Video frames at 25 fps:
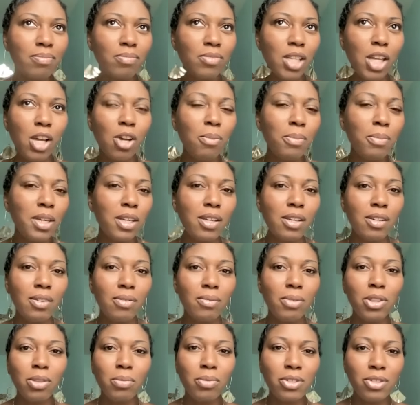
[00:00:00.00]
tell me
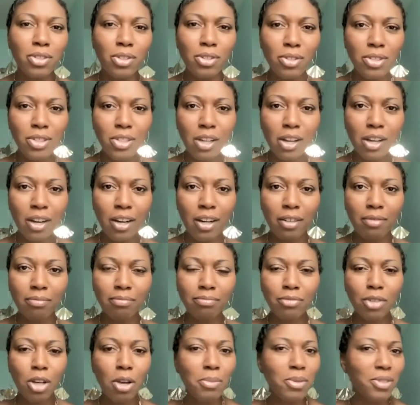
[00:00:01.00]
what the results are
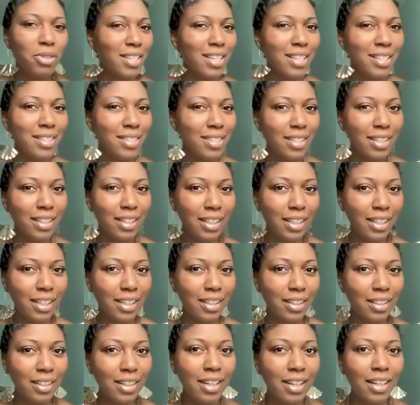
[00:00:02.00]
almost
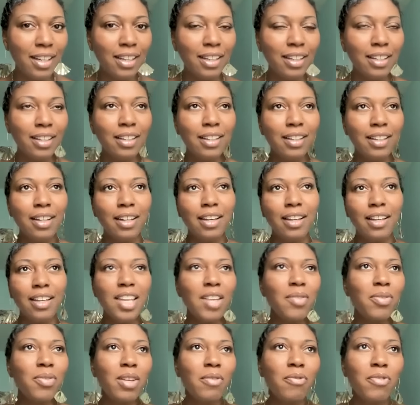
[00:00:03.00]
instantly, like
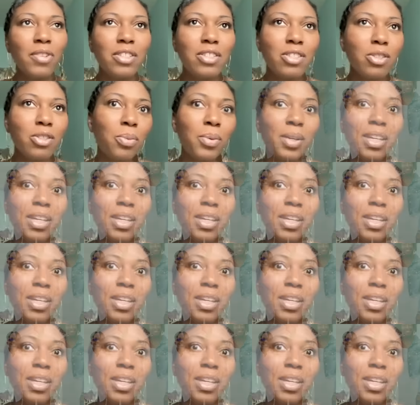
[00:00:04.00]
even if it's a